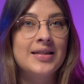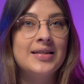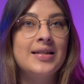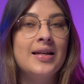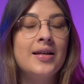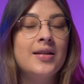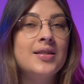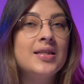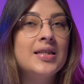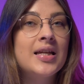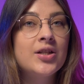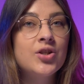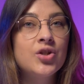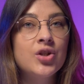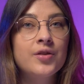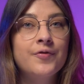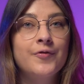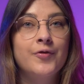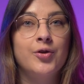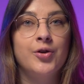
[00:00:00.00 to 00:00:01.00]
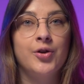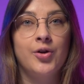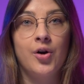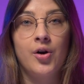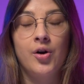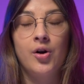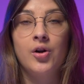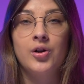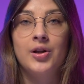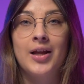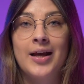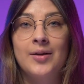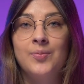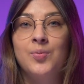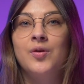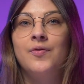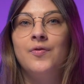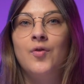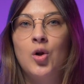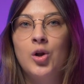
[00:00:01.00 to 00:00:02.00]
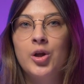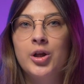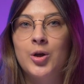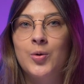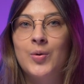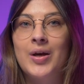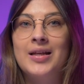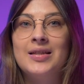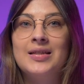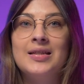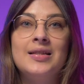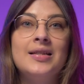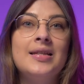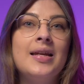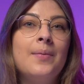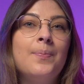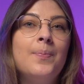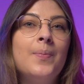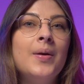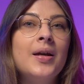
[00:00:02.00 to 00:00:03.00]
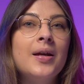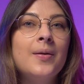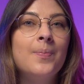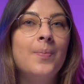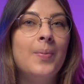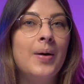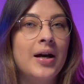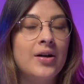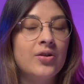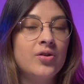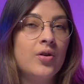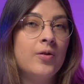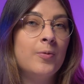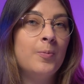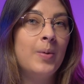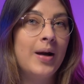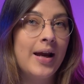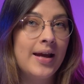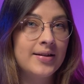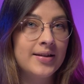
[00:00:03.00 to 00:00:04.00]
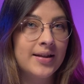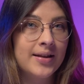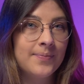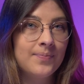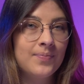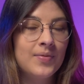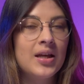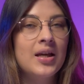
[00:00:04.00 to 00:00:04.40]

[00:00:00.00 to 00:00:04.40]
is essential for your online portfolio as it's a big part of branding.